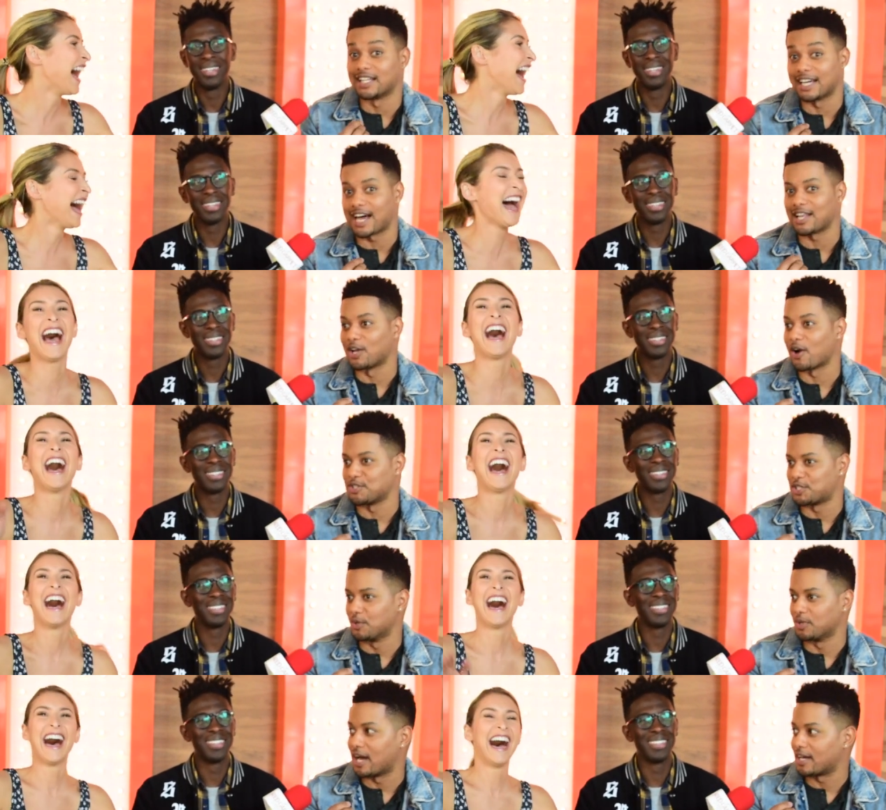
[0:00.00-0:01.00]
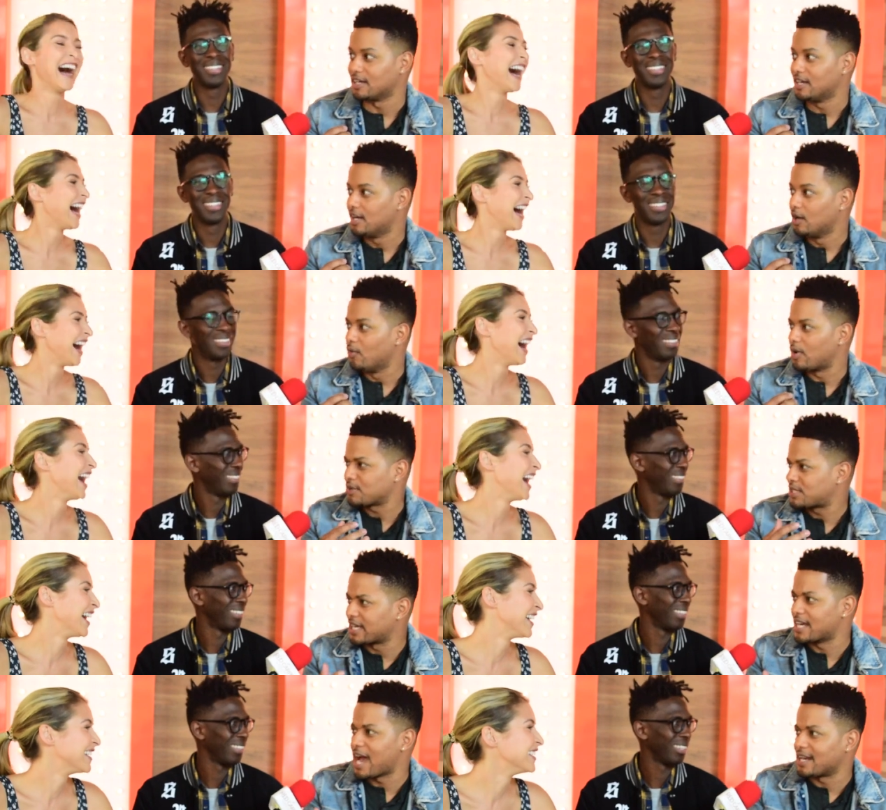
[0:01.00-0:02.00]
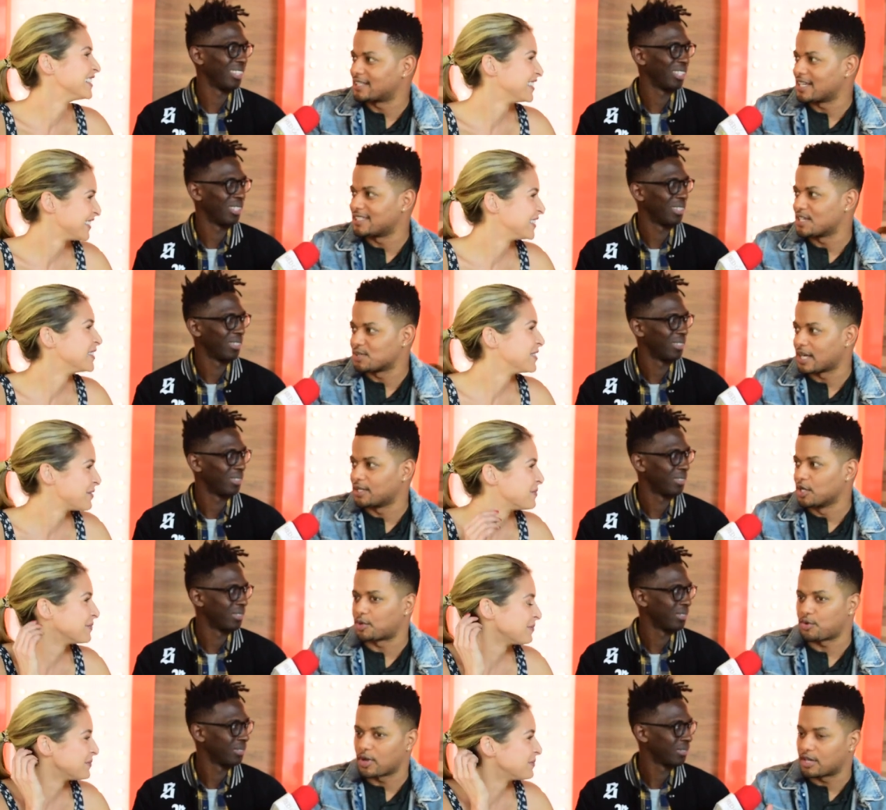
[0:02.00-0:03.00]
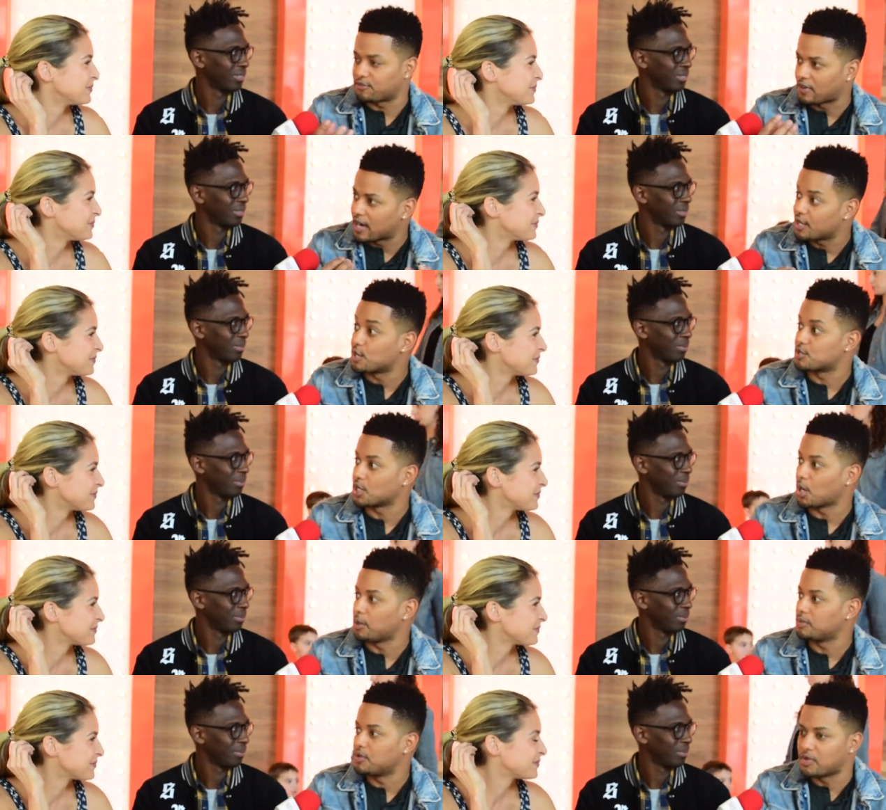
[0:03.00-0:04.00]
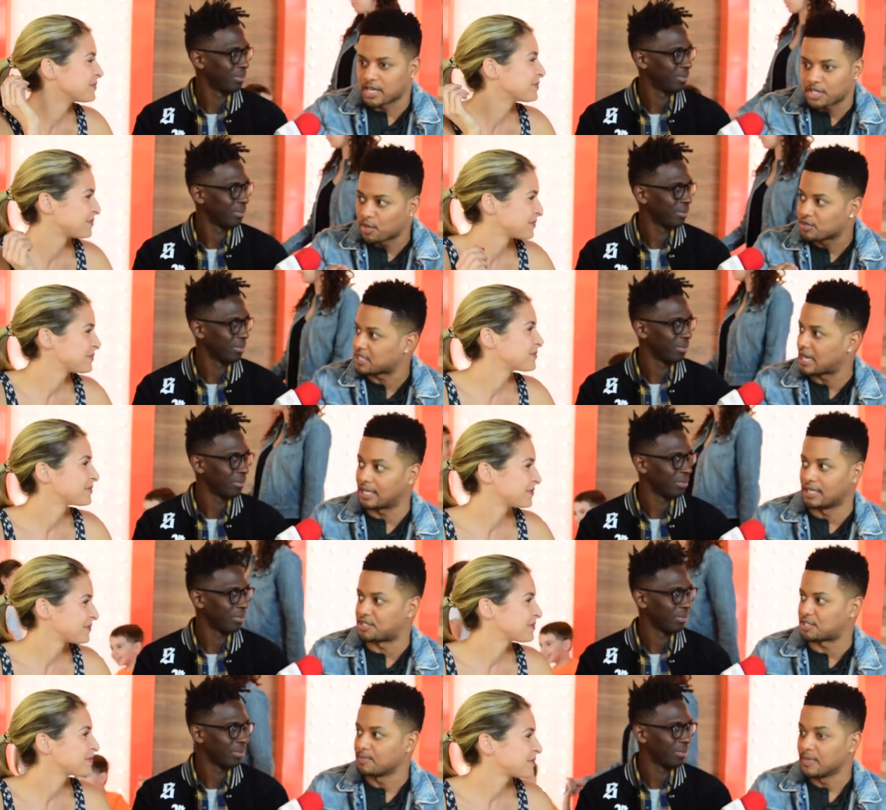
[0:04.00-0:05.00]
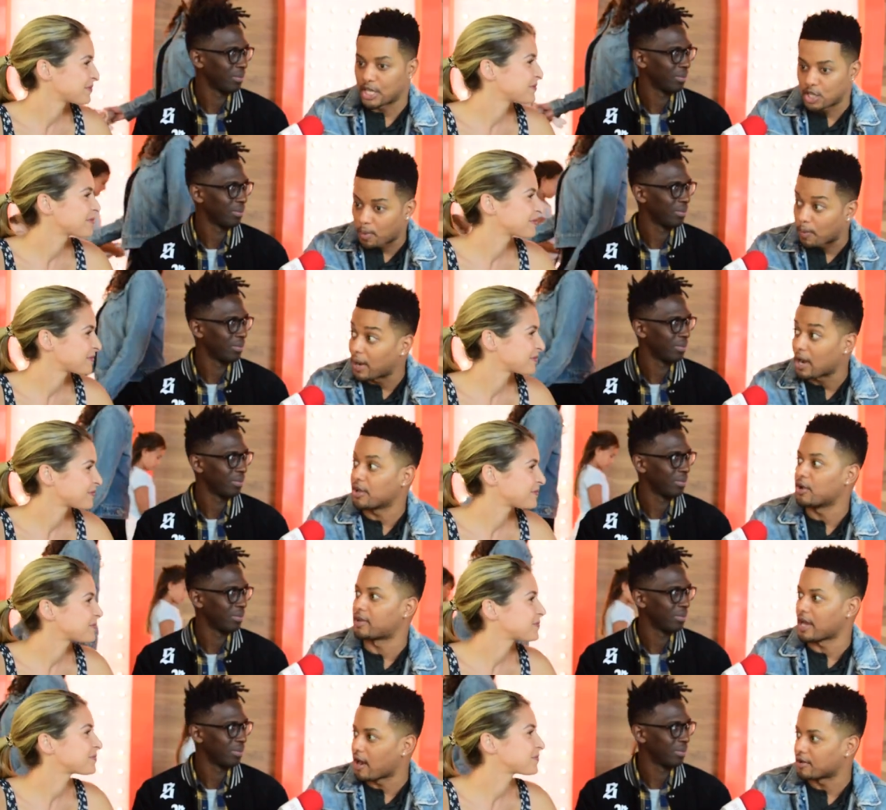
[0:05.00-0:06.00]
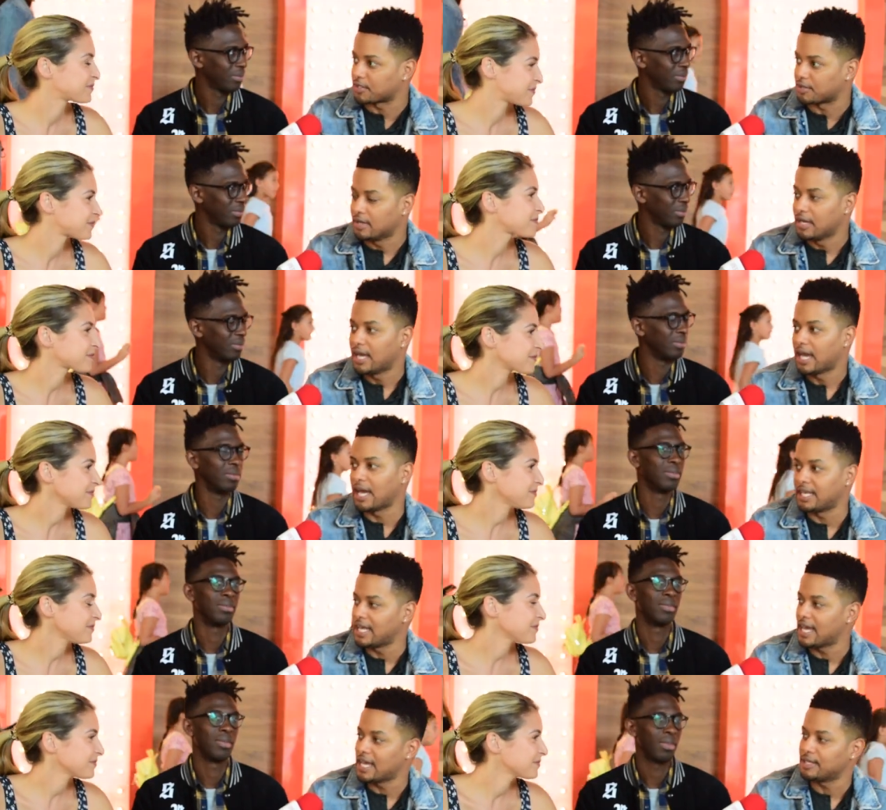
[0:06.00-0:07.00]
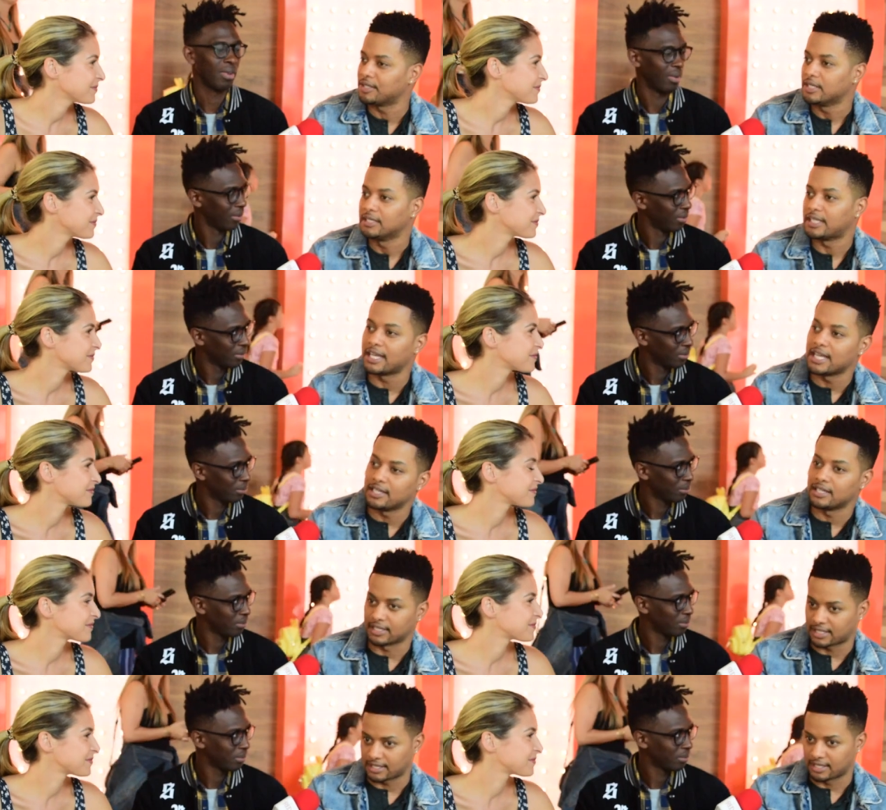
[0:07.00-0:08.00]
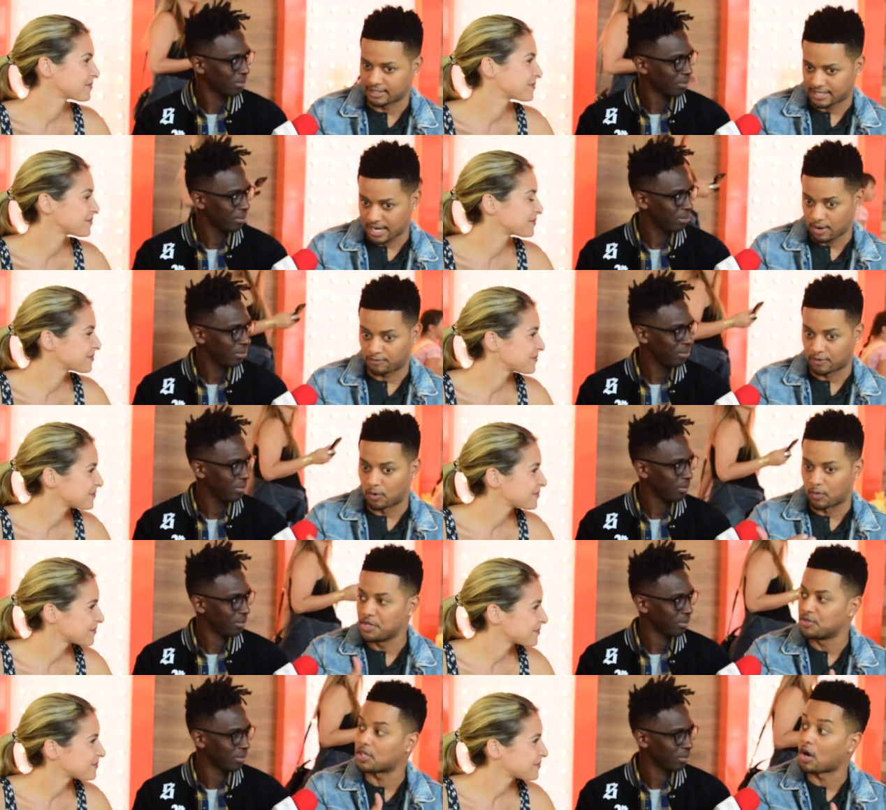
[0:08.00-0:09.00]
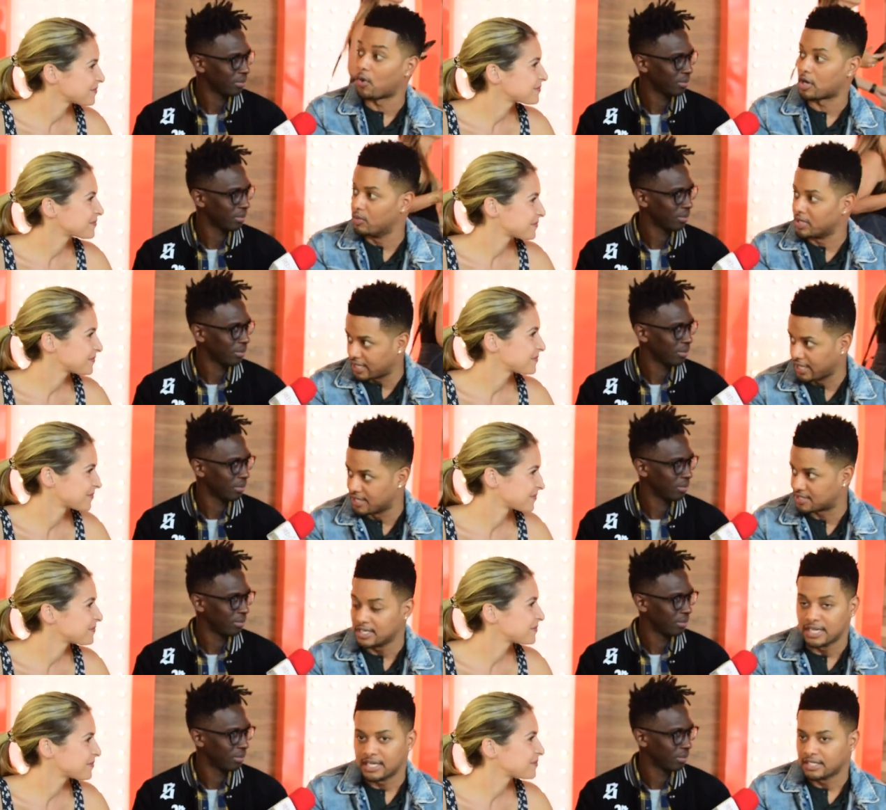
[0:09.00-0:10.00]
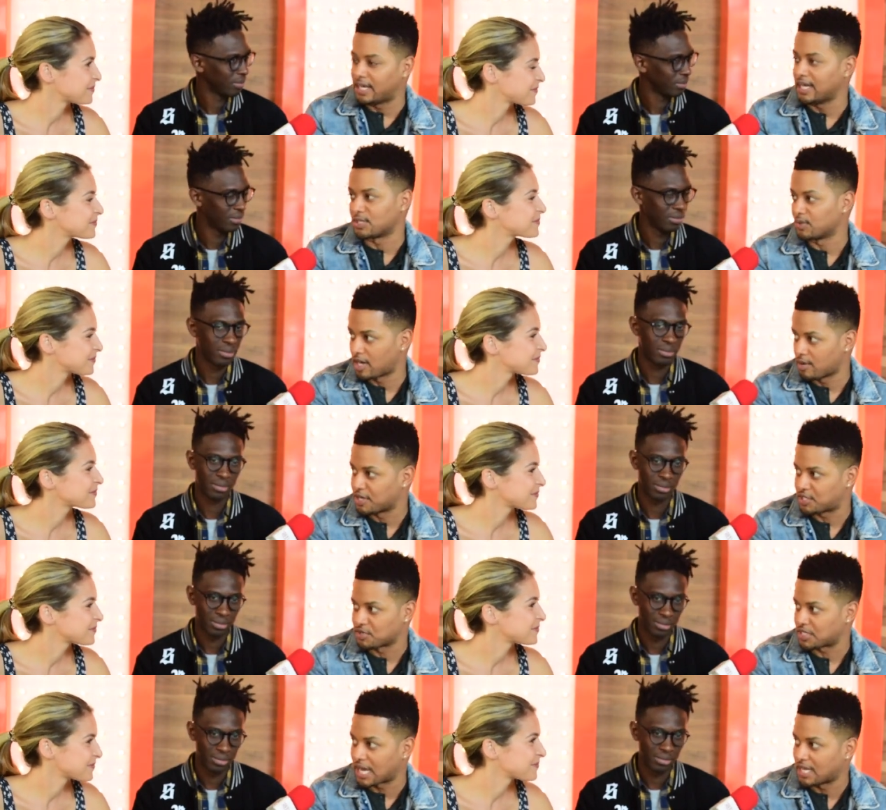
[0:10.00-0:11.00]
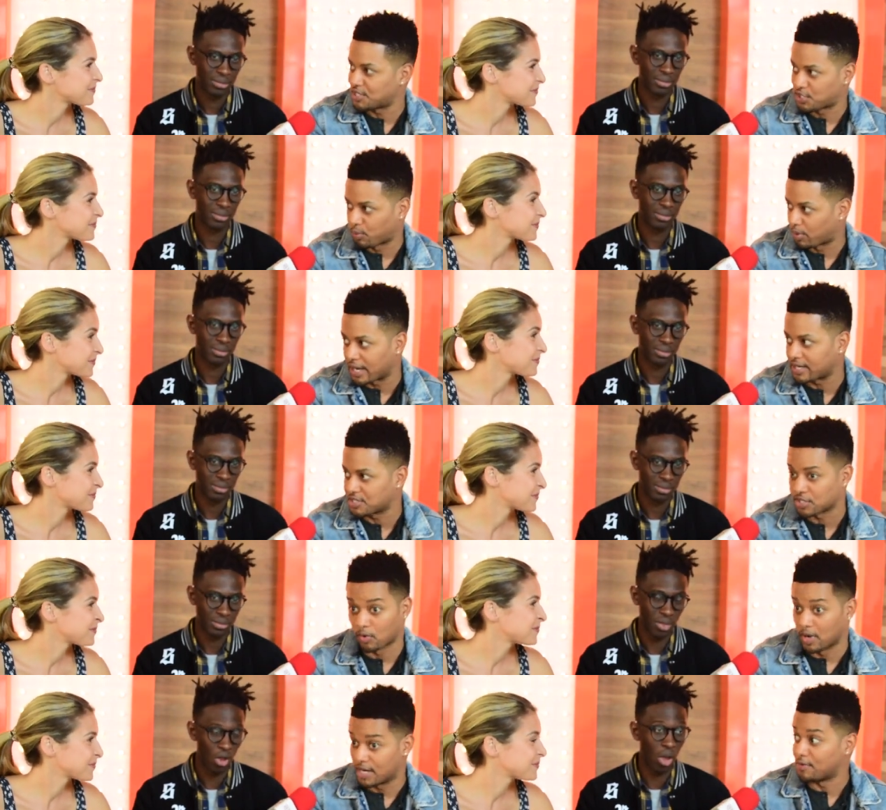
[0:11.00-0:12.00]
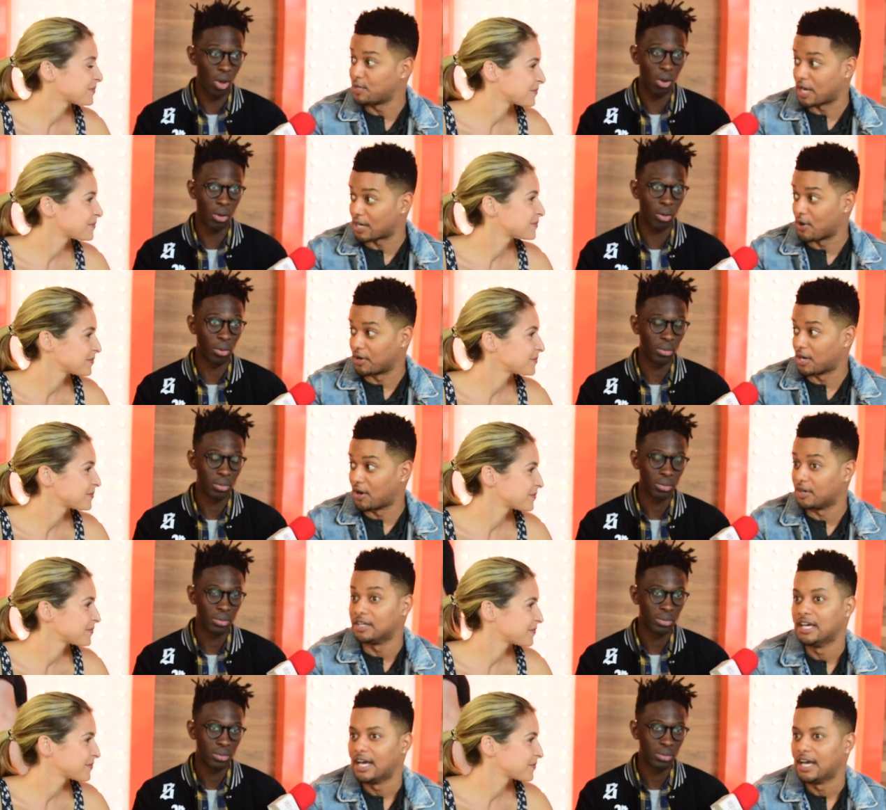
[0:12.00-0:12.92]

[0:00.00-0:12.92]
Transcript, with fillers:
Speaker 1: thing I learned, too. Like, when I was taking acting class, it was like, look, you got to find your zone, you get in your silence, and you prepare your character. And then they didn't account for when you start working with kids, kids don't care about your silence, your practice, or whatever you got going on.